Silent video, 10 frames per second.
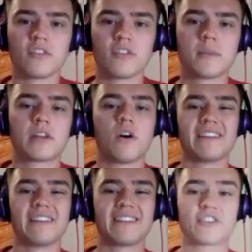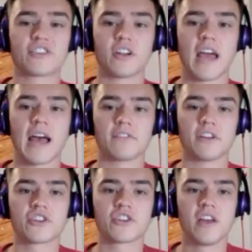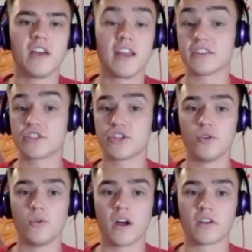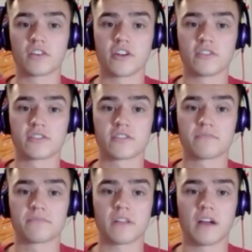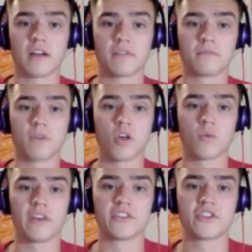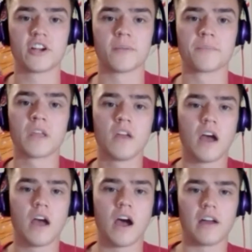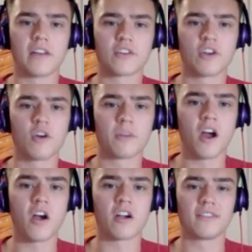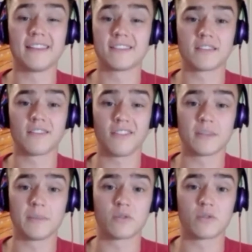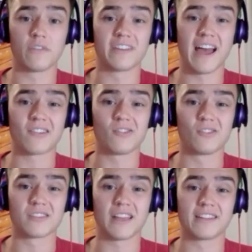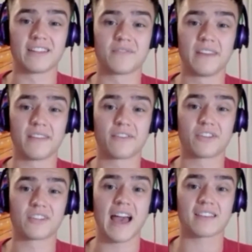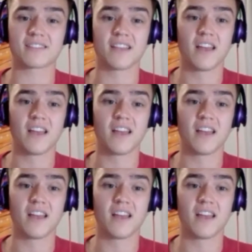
Big 12 in kick return average, and has 2 returns all the way this year. Terrell Bernard leads the Big 12 in tackles and is 5th for sacks.